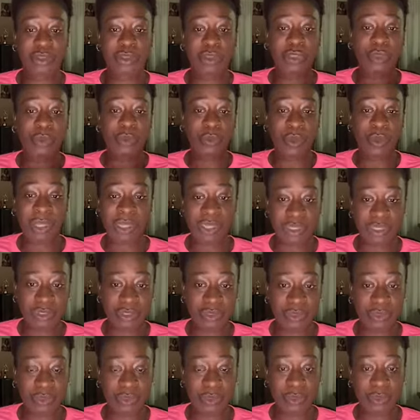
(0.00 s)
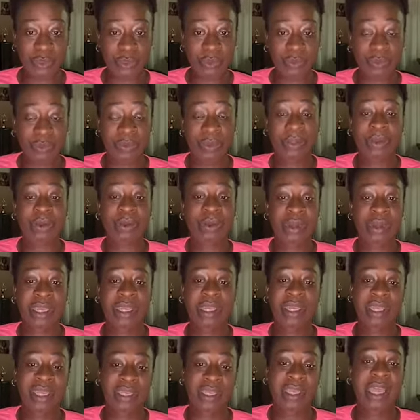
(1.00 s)
you wanted to record
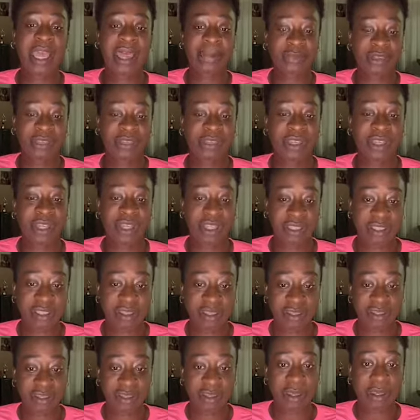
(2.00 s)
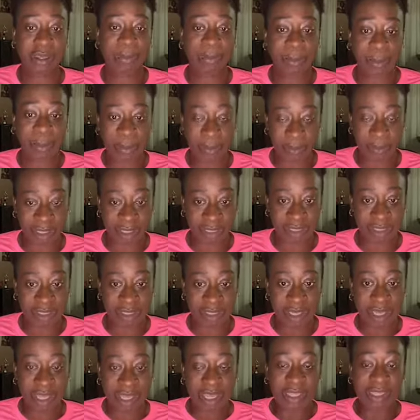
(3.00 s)
and capture his moments.
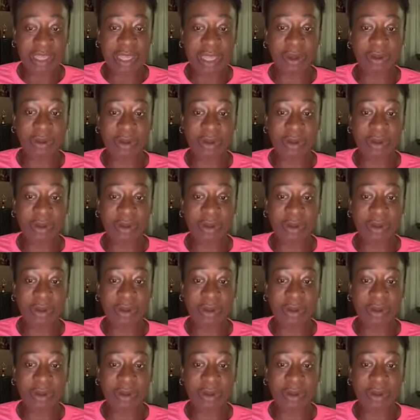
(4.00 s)
Now,